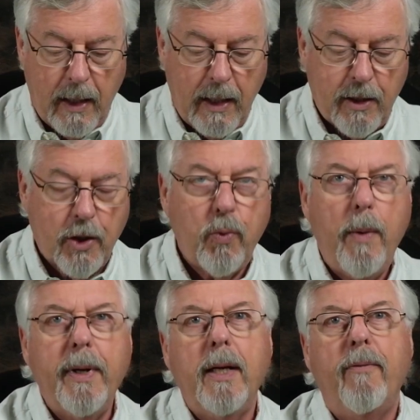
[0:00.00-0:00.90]
It's a
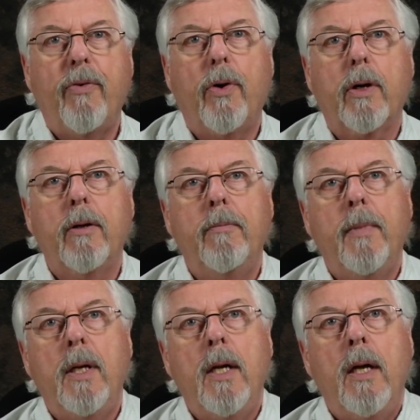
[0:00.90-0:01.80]
swimming nymph hook
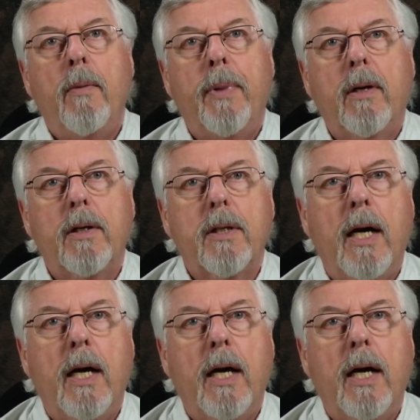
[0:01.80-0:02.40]
because,